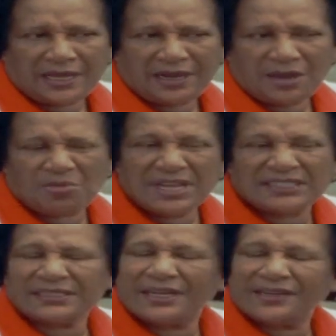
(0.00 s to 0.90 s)
they're
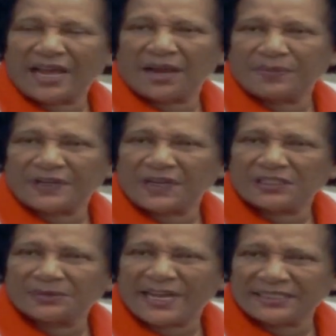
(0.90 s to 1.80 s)
missing a lot,
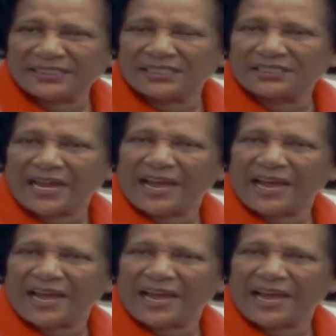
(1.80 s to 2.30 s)
because about 6